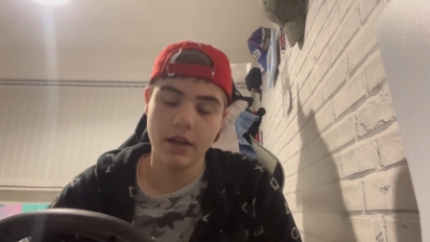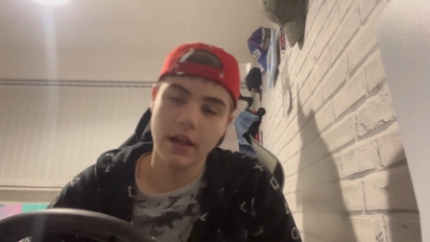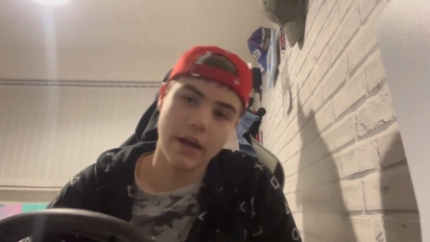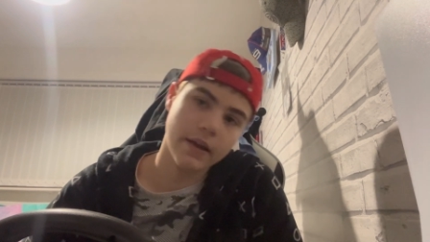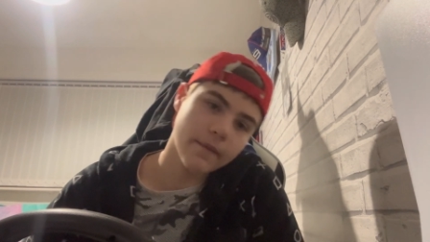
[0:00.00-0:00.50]

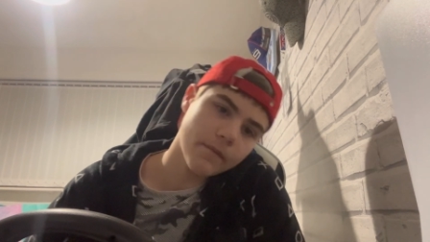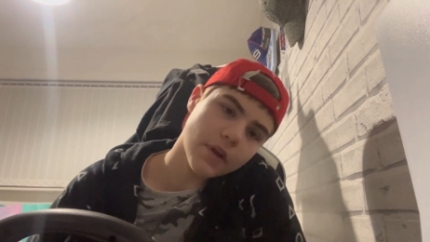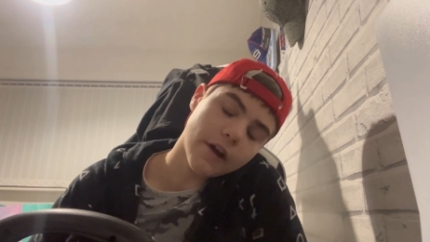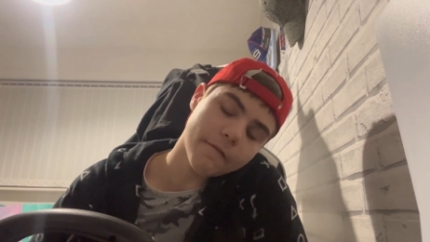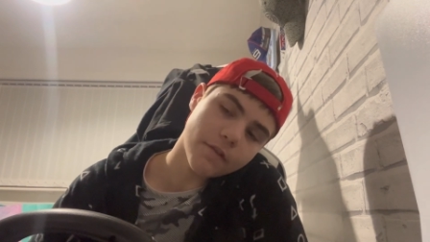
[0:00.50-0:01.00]
Like,
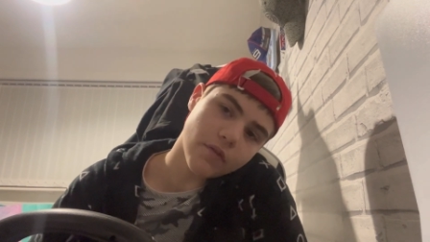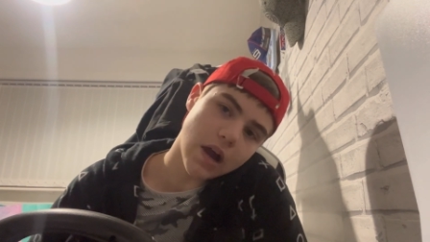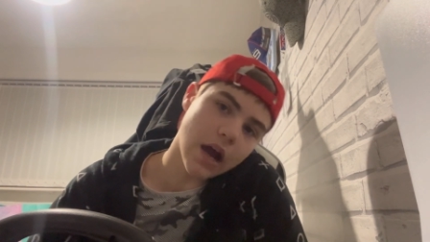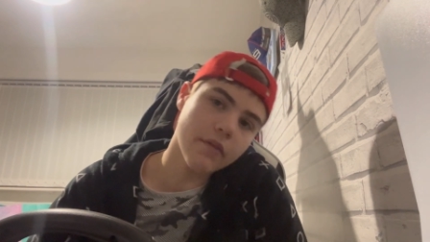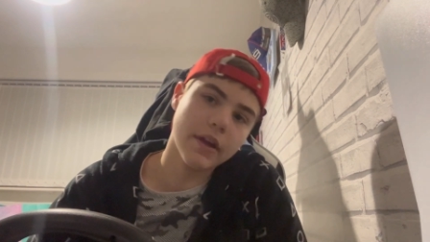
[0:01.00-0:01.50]
at
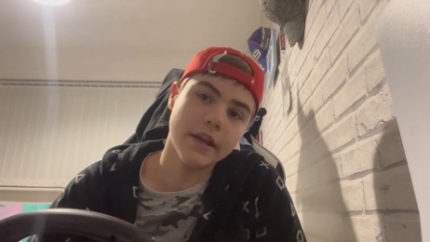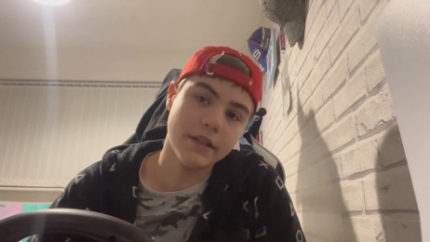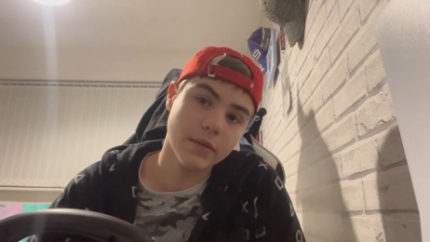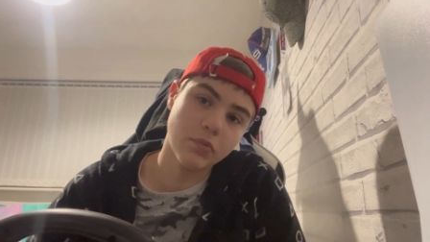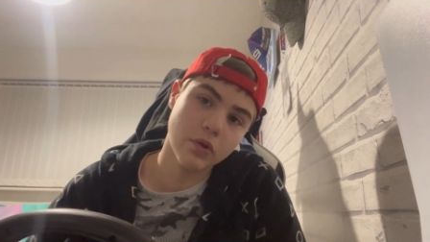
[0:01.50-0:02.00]
Ferrari, he
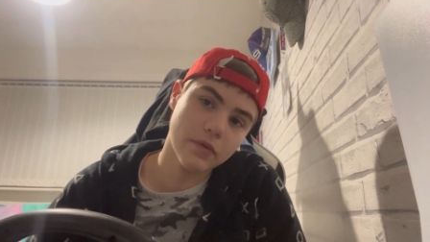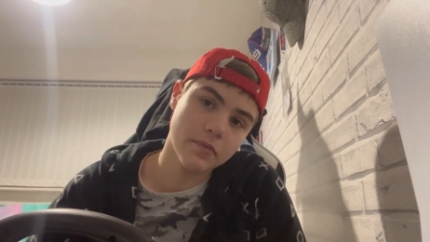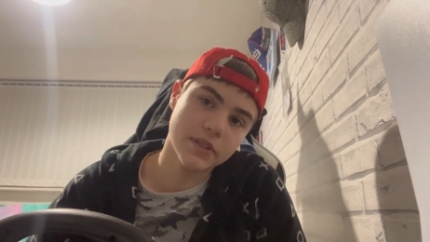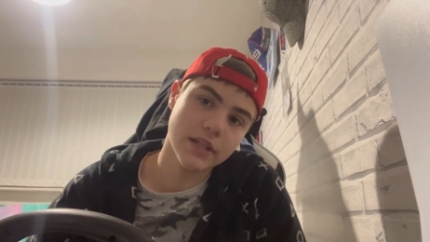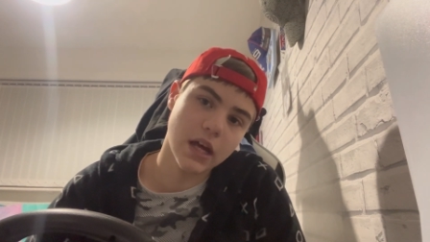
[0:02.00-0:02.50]
did prove
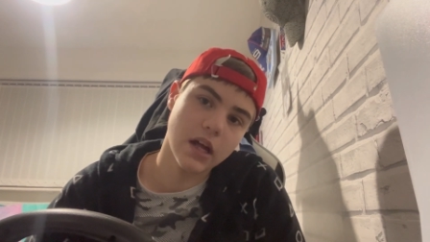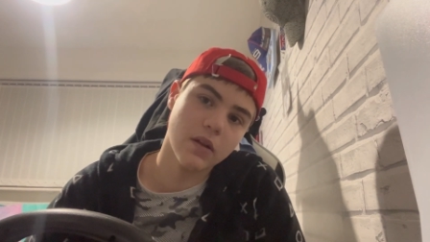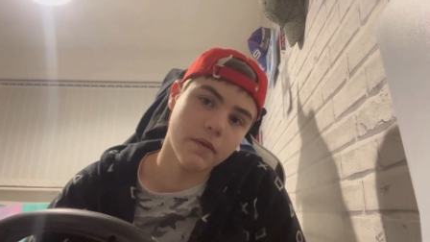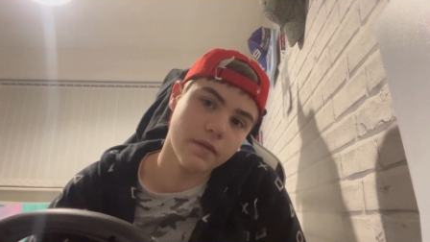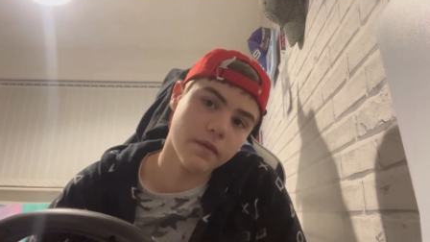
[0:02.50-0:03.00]

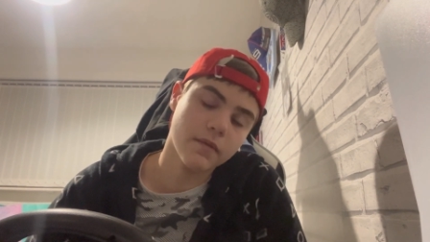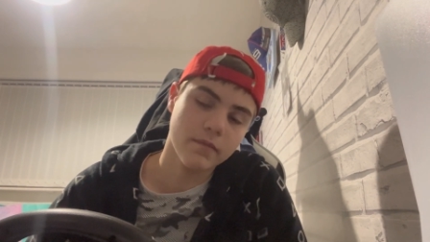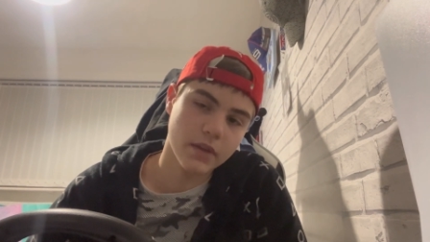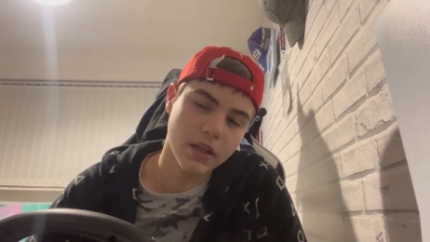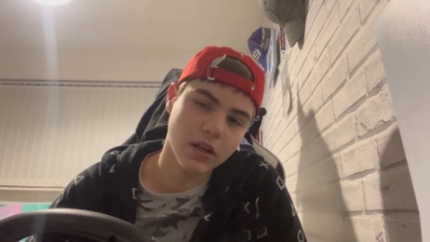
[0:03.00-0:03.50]
himself.
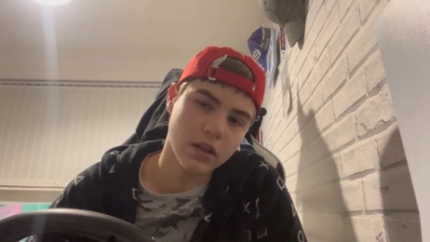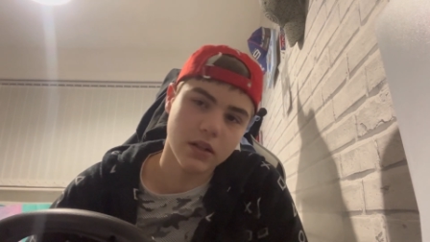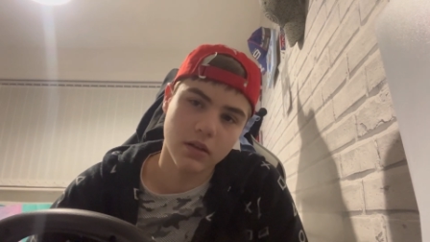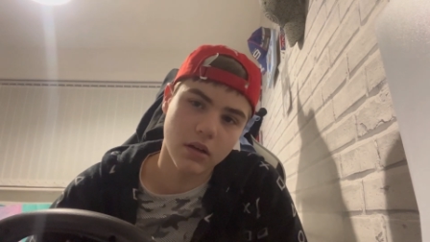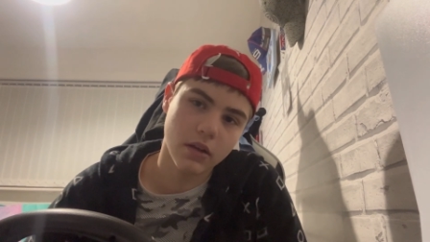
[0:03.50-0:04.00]
Yeah,
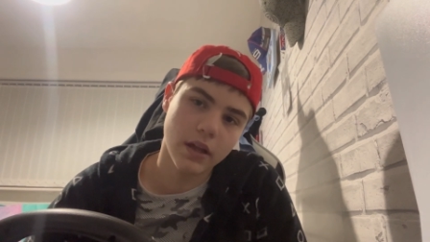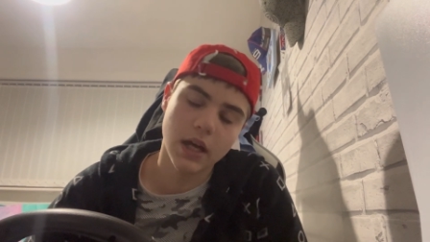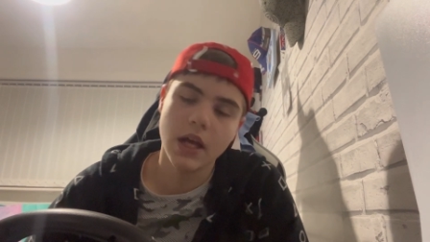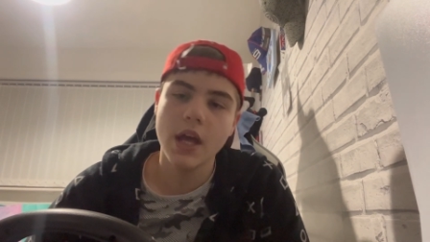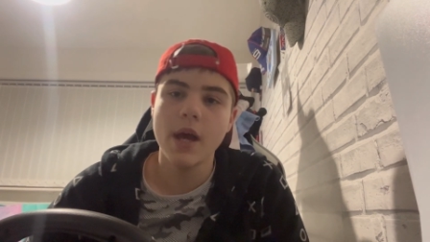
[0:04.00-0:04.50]
and all
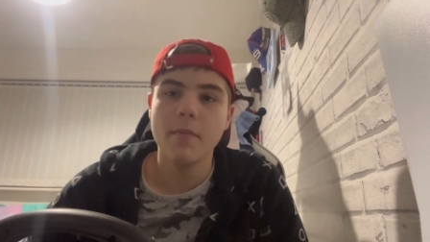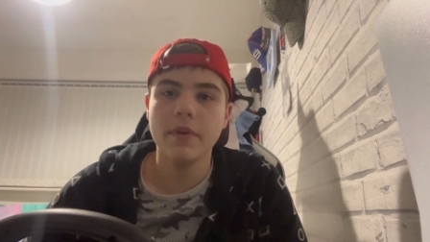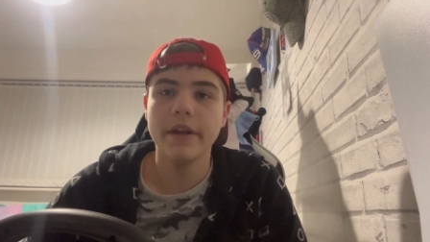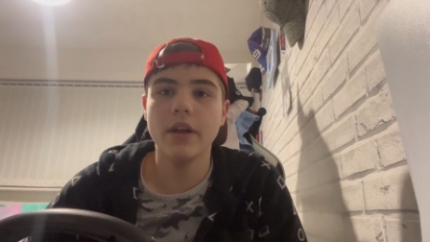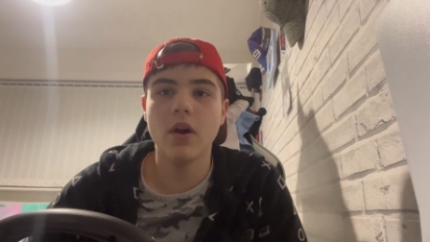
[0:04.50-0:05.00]
that. But
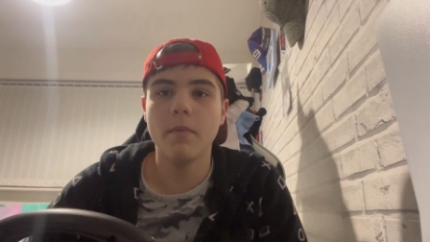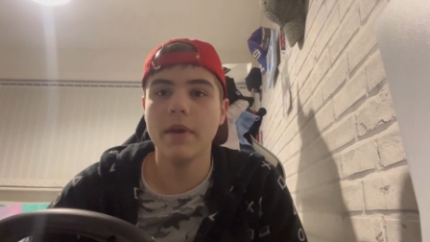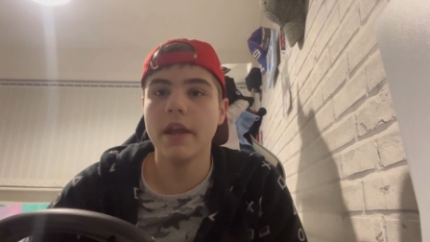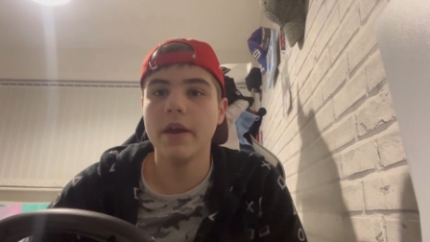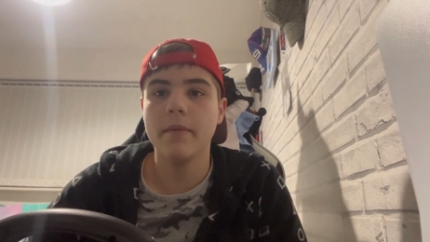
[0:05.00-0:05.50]
then he got
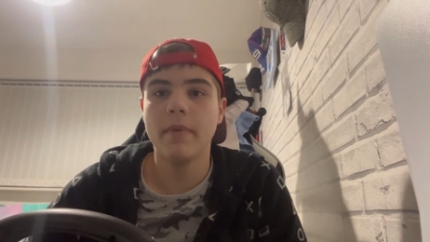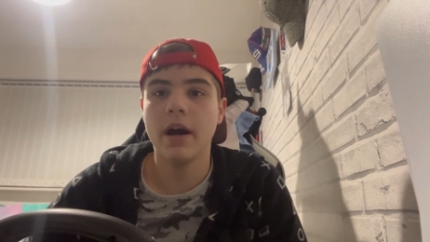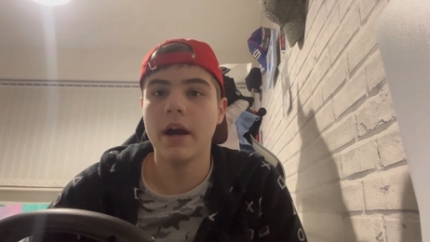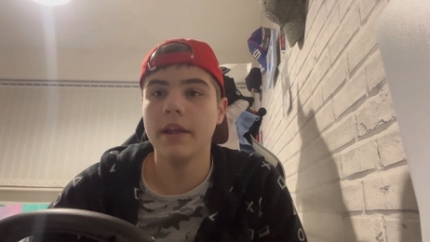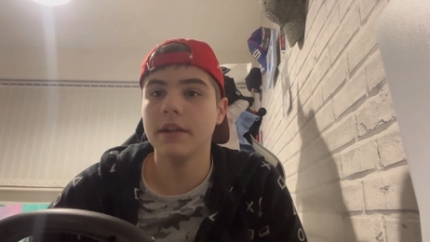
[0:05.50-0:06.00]
beaten
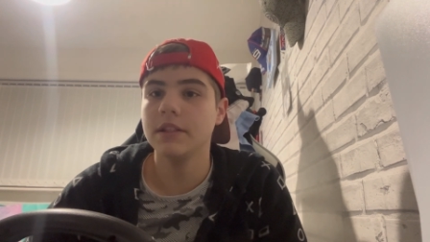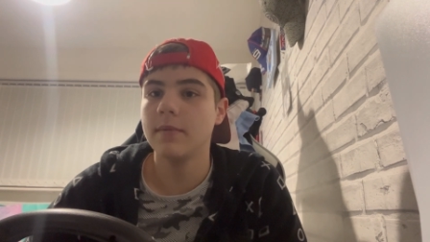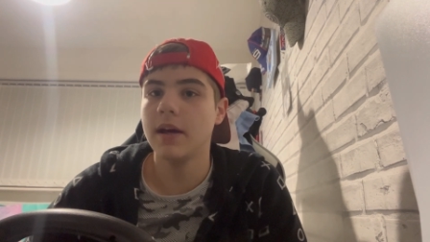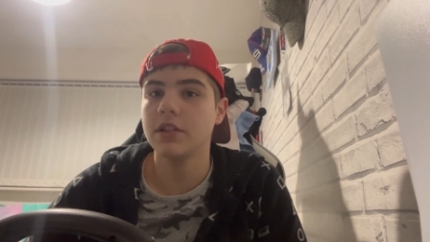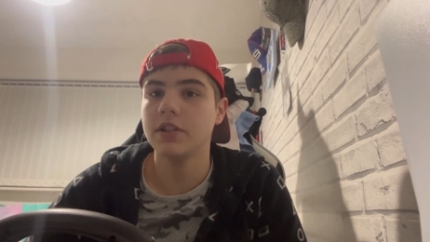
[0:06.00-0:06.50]
by
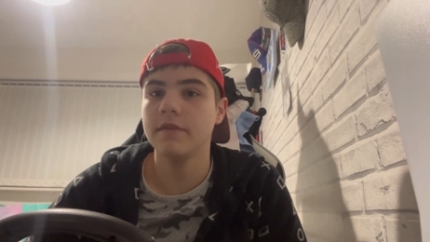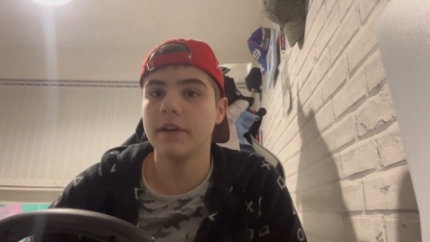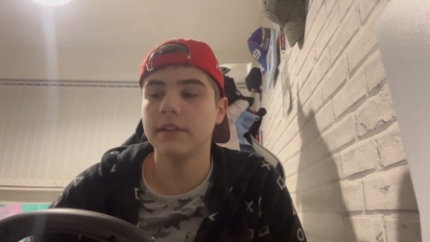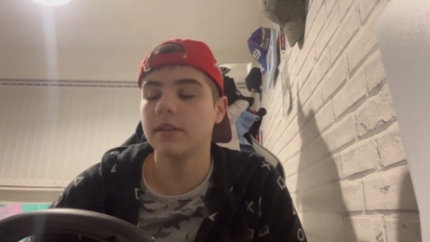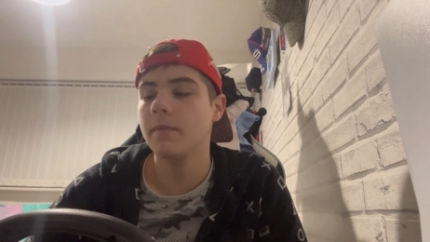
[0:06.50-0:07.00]
Sebastian
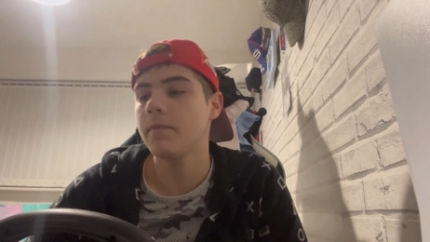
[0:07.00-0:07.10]
Vettel.